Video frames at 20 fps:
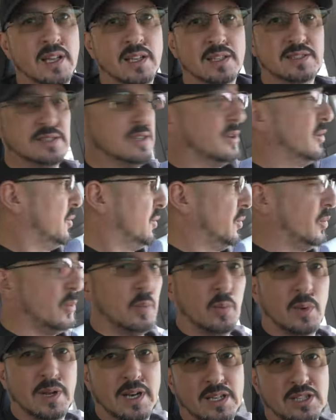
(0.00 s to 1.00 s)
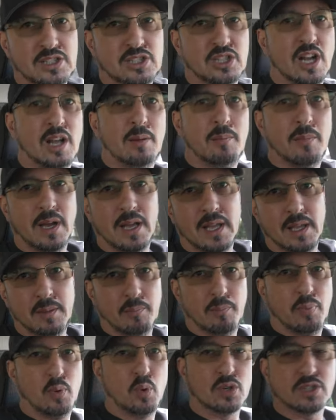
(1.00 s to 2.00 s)
So when I shot my
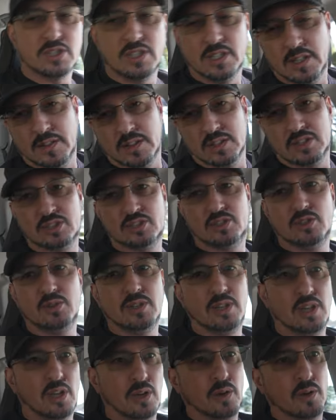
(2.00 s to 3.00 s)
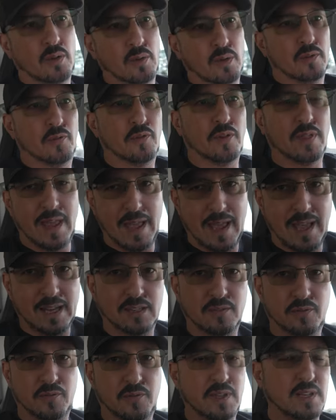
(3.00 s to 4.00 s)
portion in the studio for the
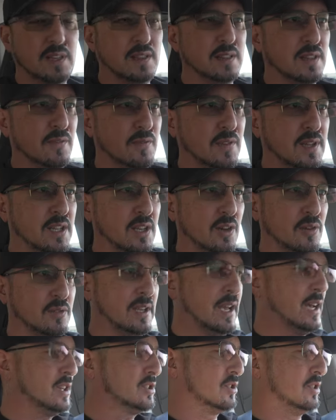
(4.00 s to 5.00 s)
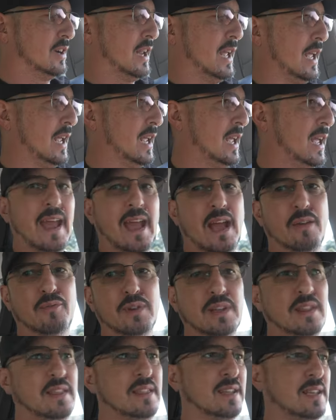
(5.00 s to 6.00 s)
end of the video yesterday,
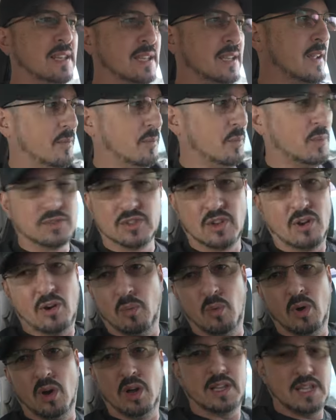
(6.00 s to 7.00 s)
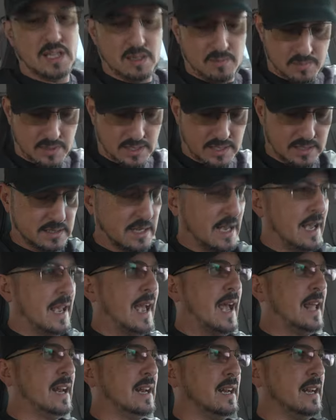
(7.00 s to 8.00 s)
everything was all wonky because I
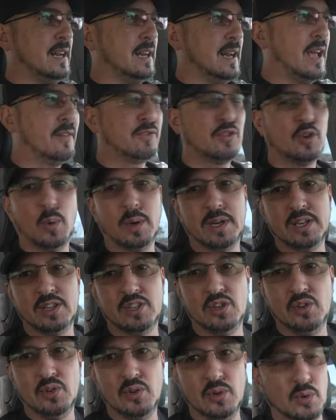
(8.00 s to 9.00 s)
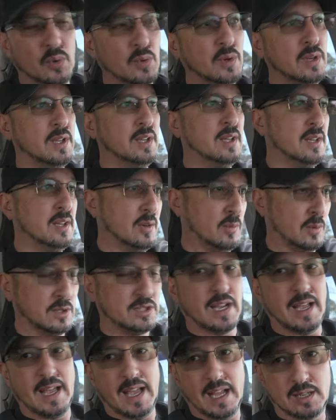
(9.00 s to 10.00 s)
had it at f22
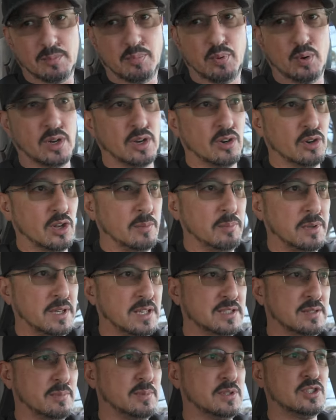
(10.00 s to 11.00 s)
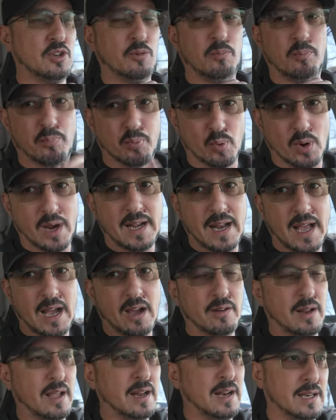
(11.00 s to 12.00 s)
which I had to put it on because it was so bright
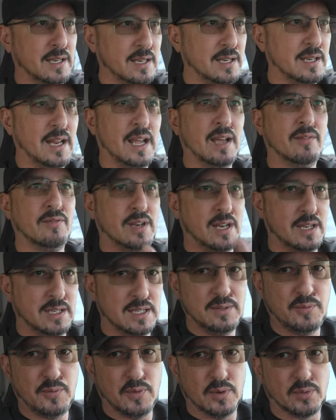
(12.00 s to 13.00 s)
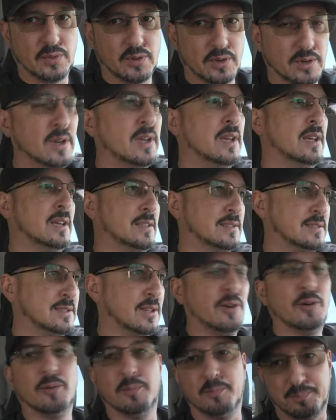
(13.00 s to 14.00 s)
out and I didn't have an ND filter.
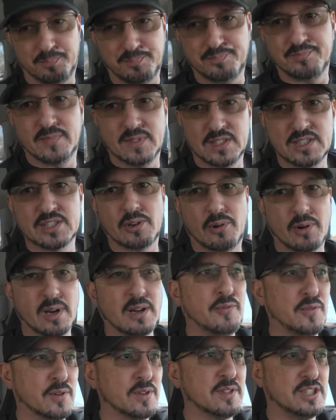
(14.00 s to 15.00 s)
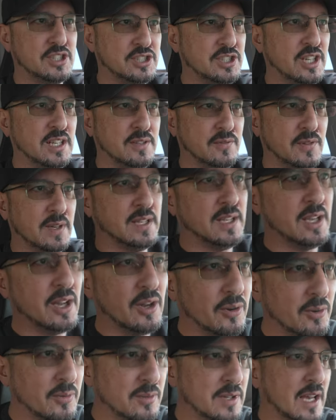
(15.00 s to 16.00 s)
So sorry for the shitty
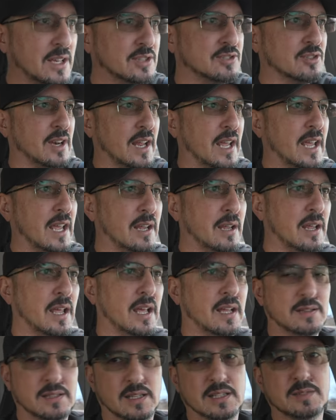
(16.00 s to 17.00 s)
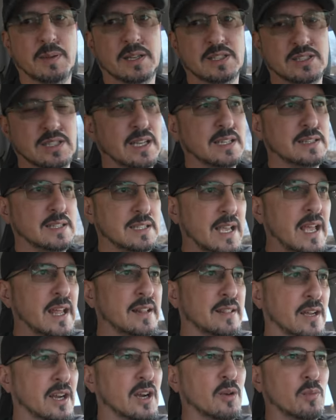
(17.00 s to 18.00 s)
video yesterday, at, especially at the
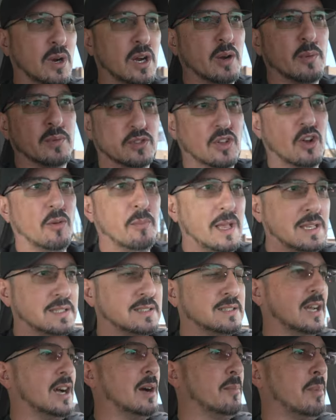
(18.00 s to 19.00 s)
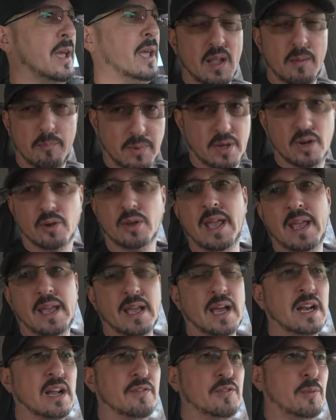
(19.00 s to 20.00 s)
end there where it was all messed up. But okay,
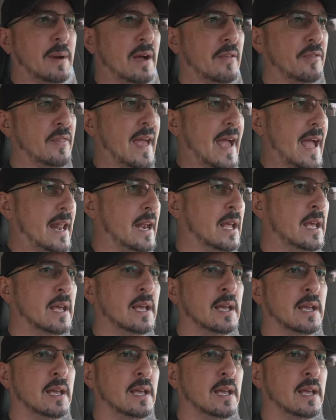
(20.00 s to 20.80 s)
enough about that.